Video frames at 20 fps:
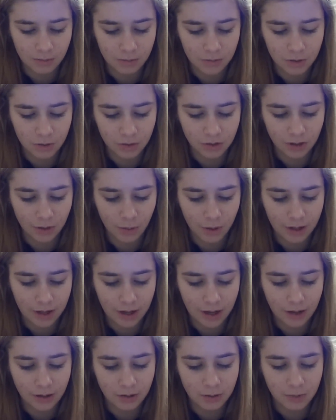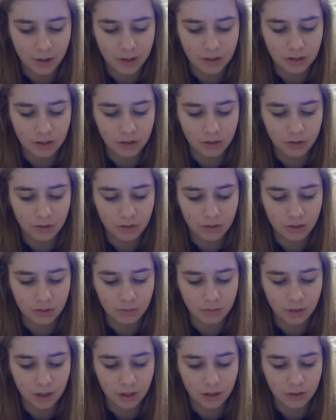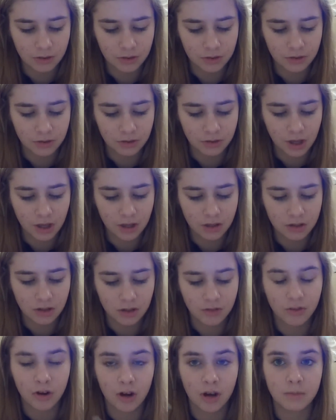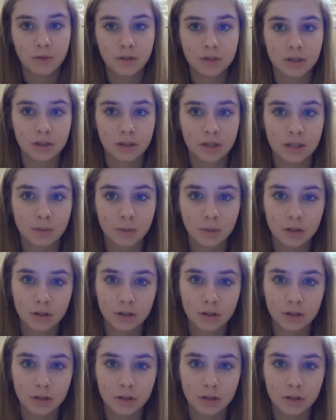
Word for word: still trying to work out how it's best to use them, but I think so far I'm using this